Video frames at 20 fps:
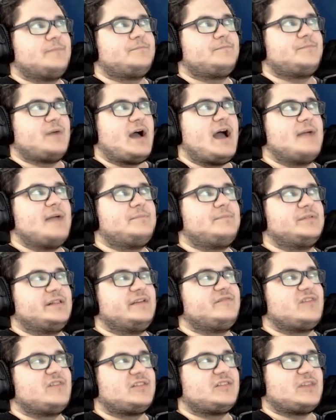I
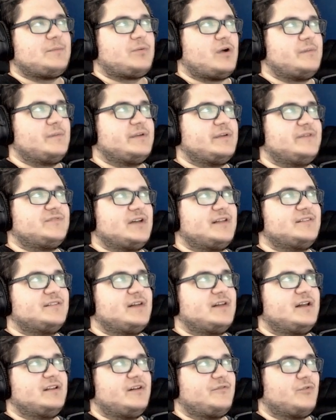believe that they probably have done
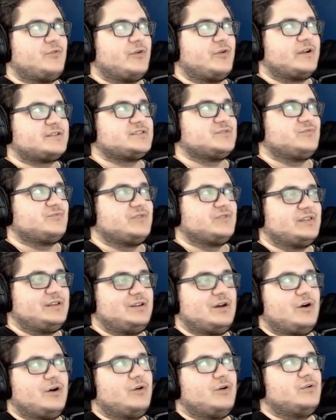enough work to really
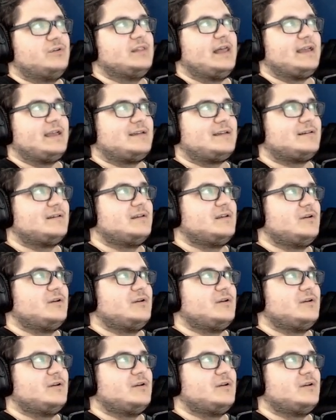know like